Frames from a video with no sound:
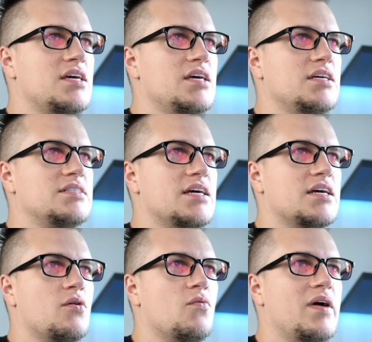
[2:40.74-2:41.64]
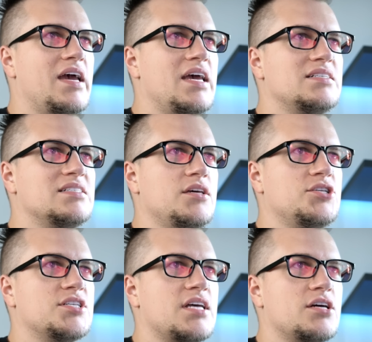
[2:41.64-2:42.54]
key takeaways,
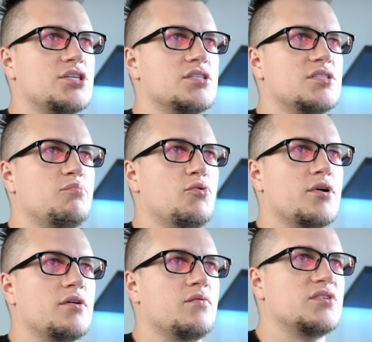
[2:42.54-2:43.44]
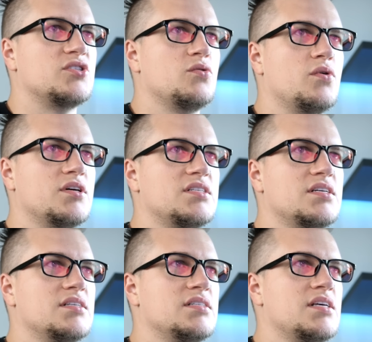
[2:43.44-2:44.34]
each section supported with
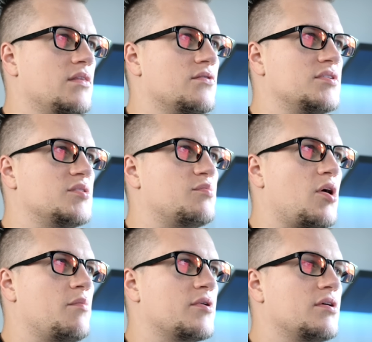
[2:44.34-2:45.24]
sources, and there is a proper